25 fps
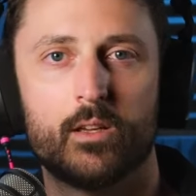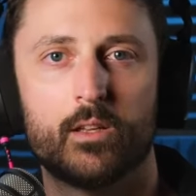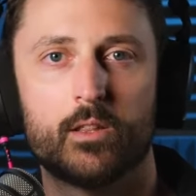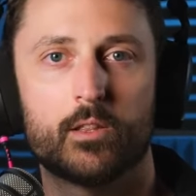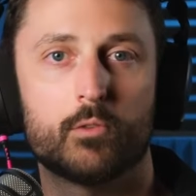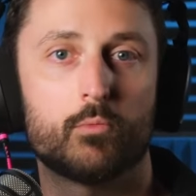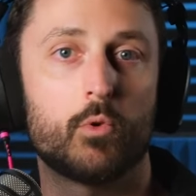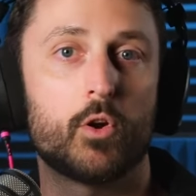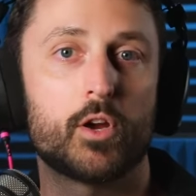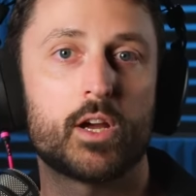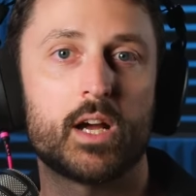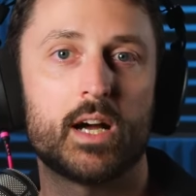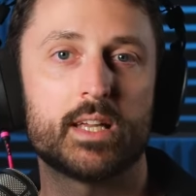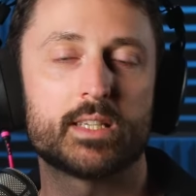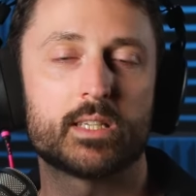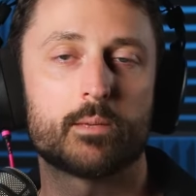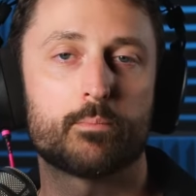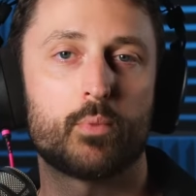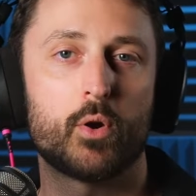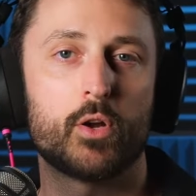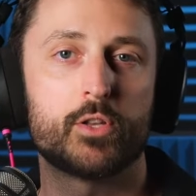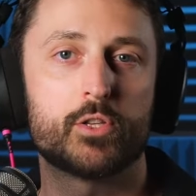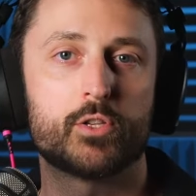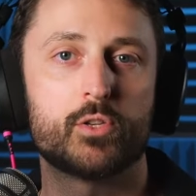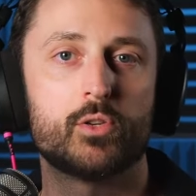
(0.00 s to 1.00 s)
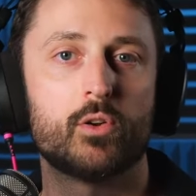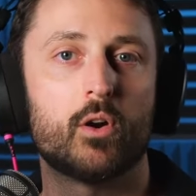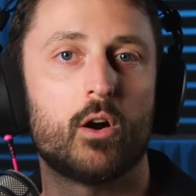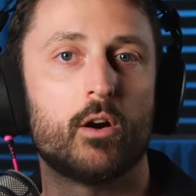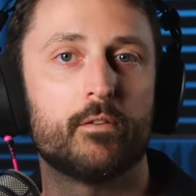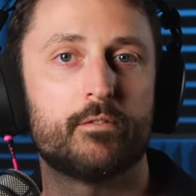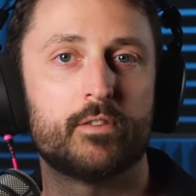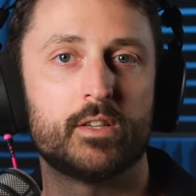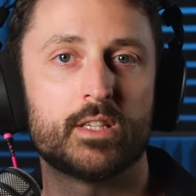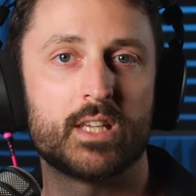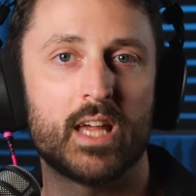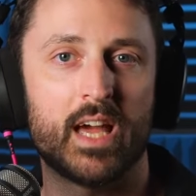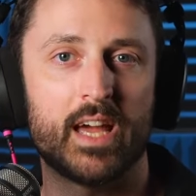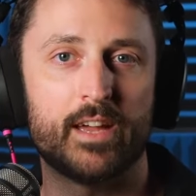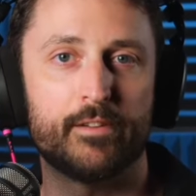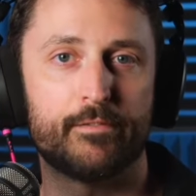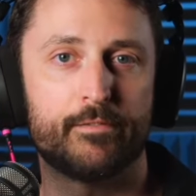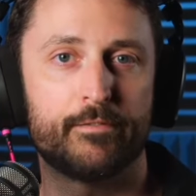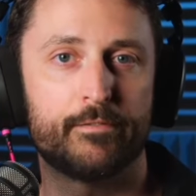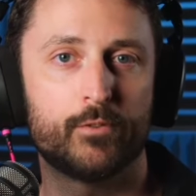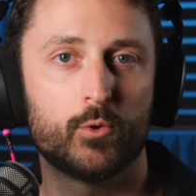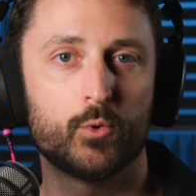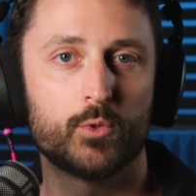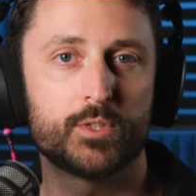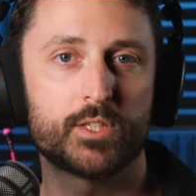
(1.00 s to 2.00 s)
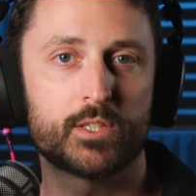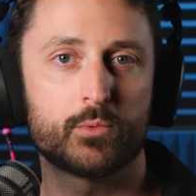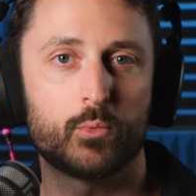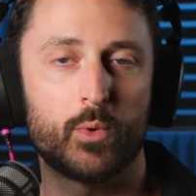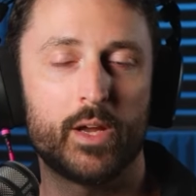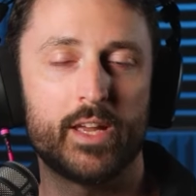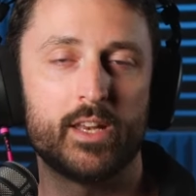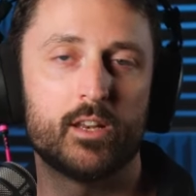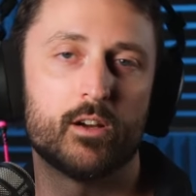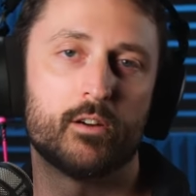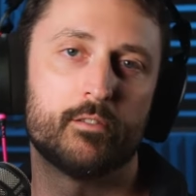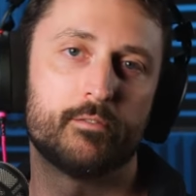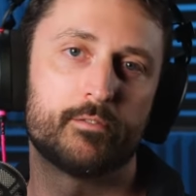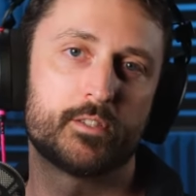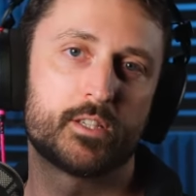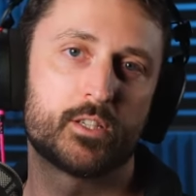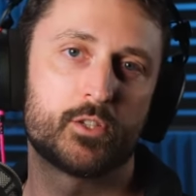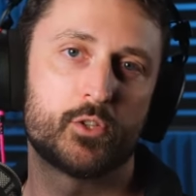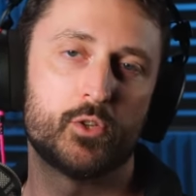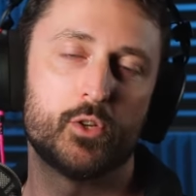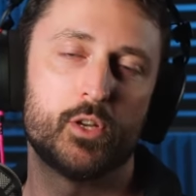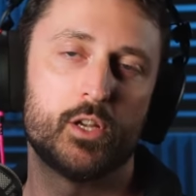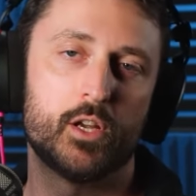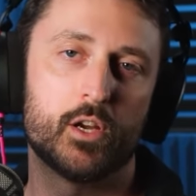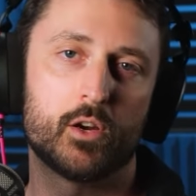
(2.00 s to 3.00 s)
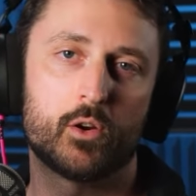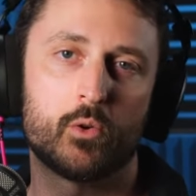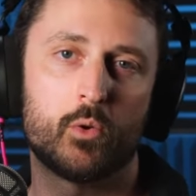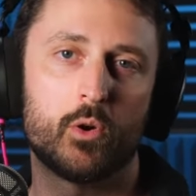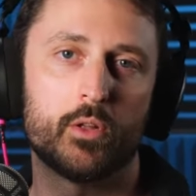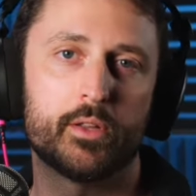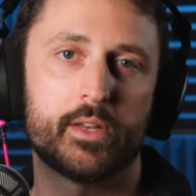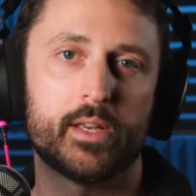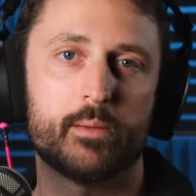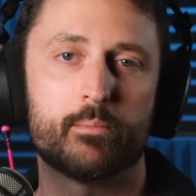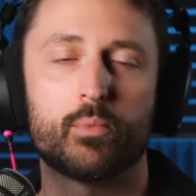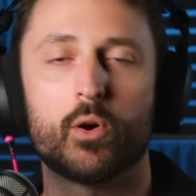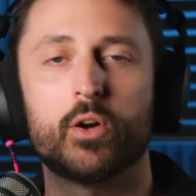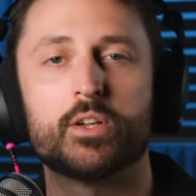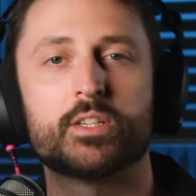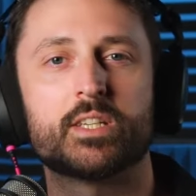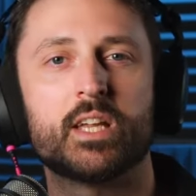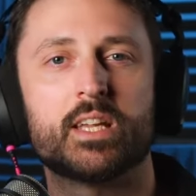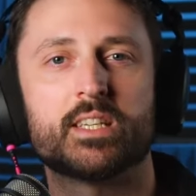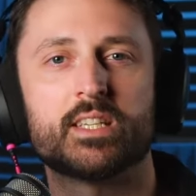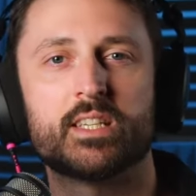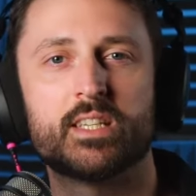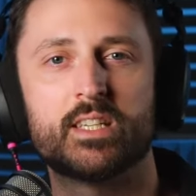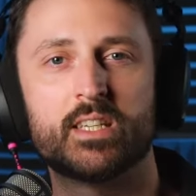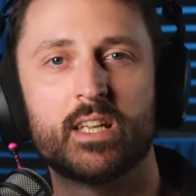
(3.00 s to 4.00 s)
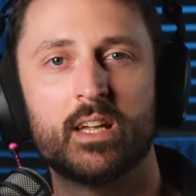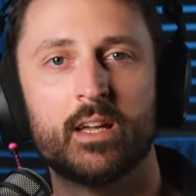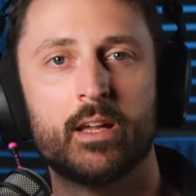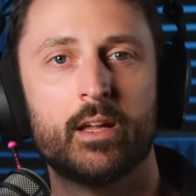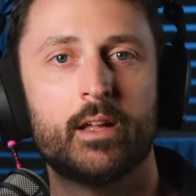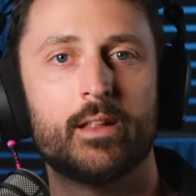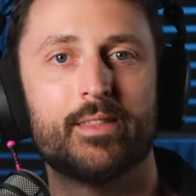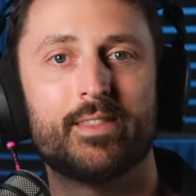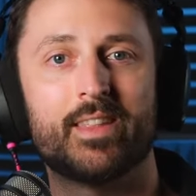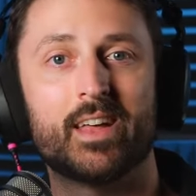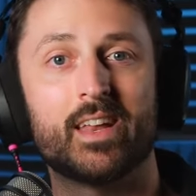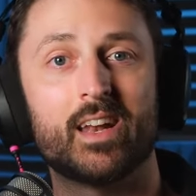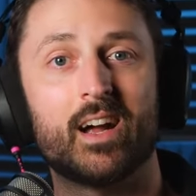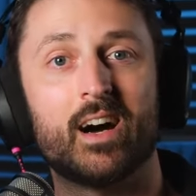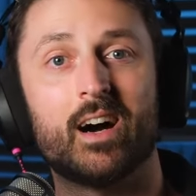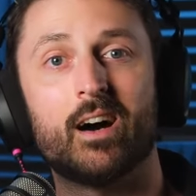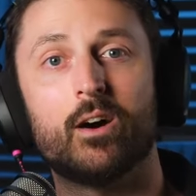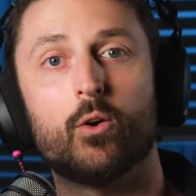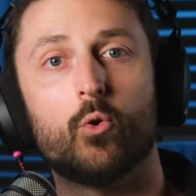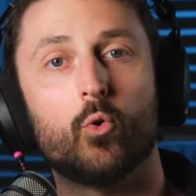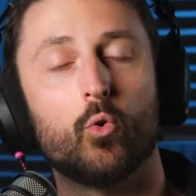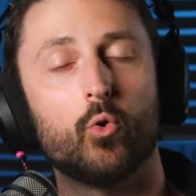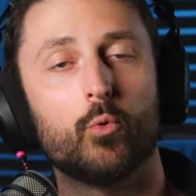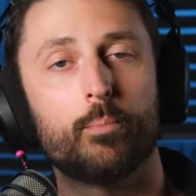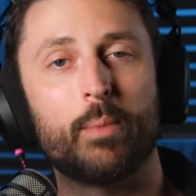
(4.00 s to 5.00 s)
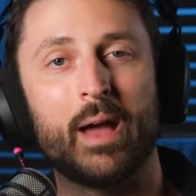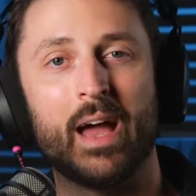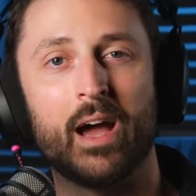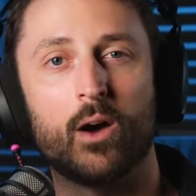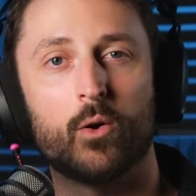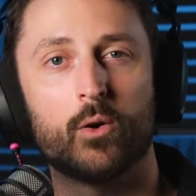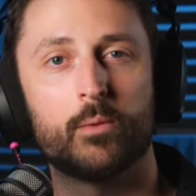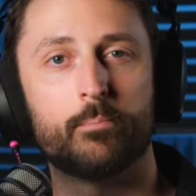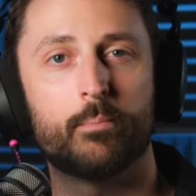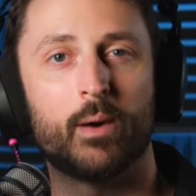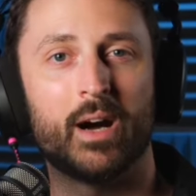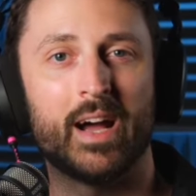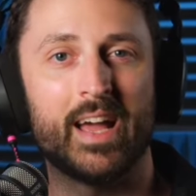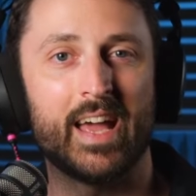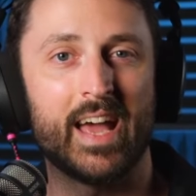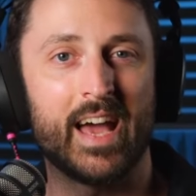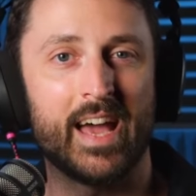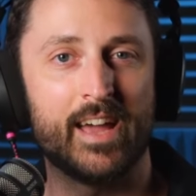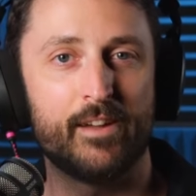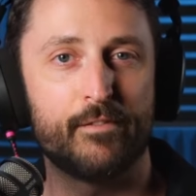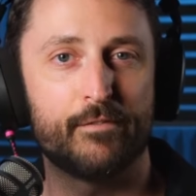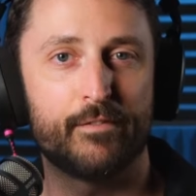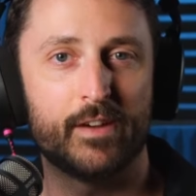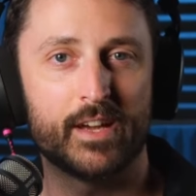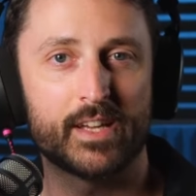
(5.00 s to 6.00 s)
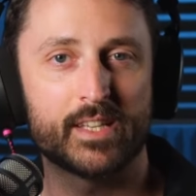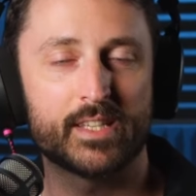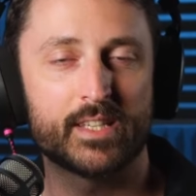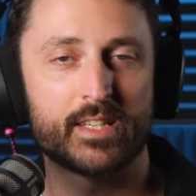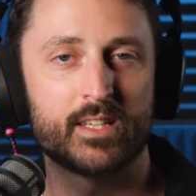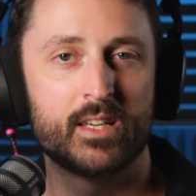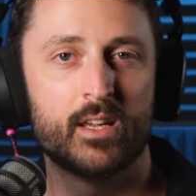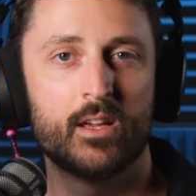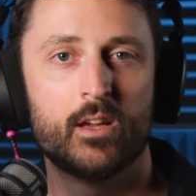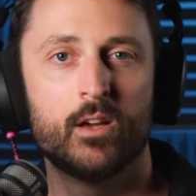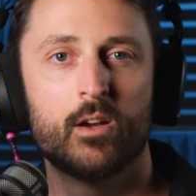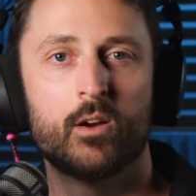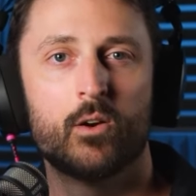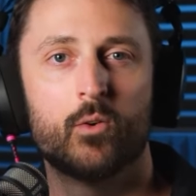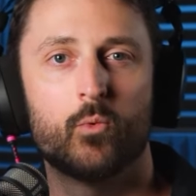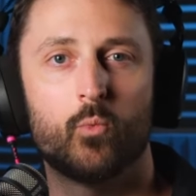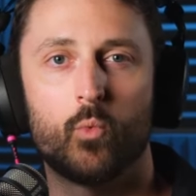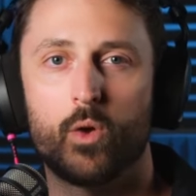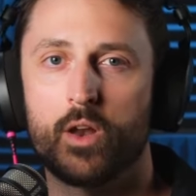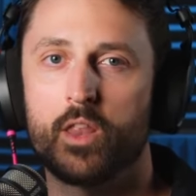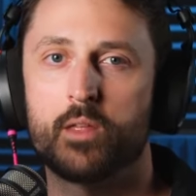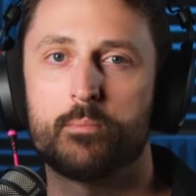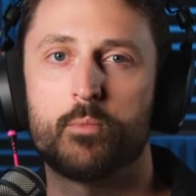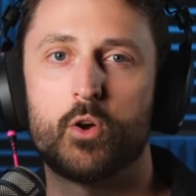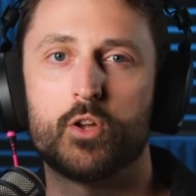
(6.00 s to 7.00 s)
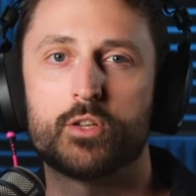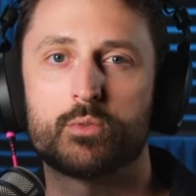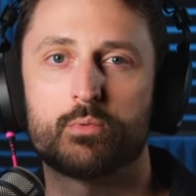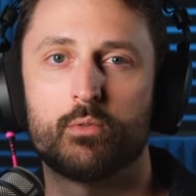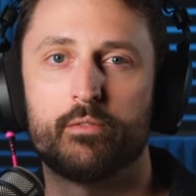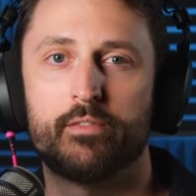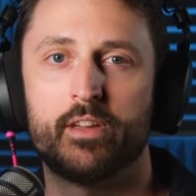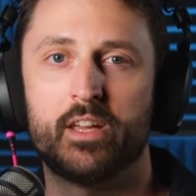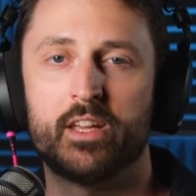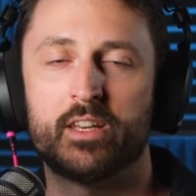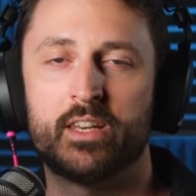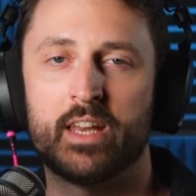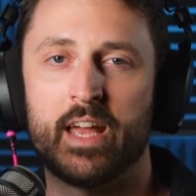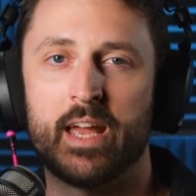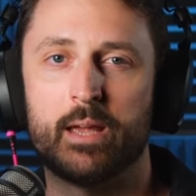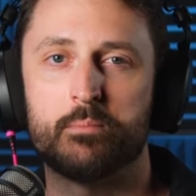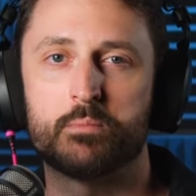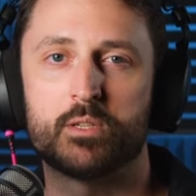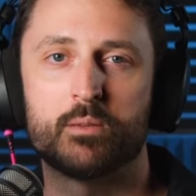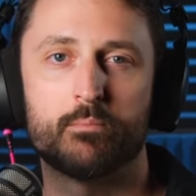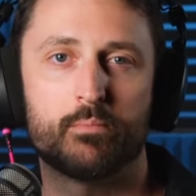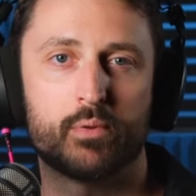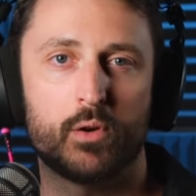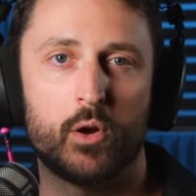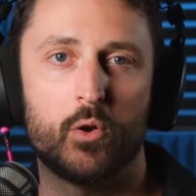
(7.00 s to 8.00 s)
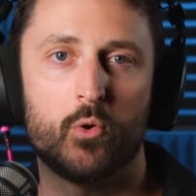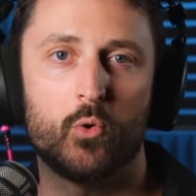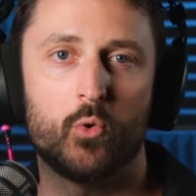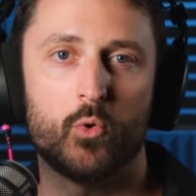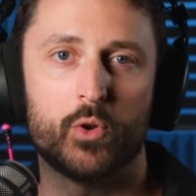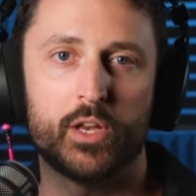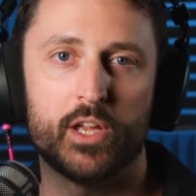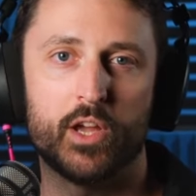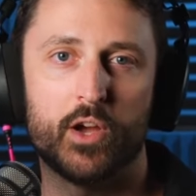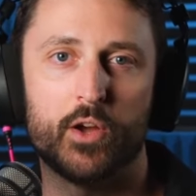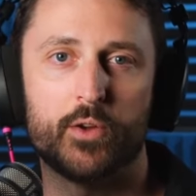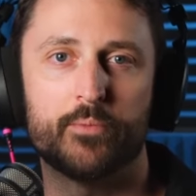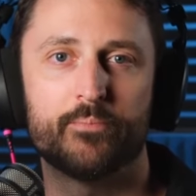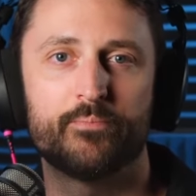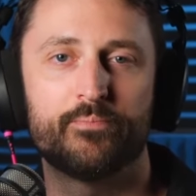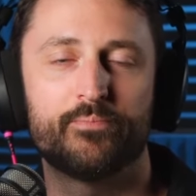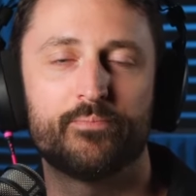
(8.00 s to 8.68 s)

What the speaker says: The RØDECaster Pro II offers a full suite of studio quality processors that are all powered by APHEX, one of the most revered names in pro audio.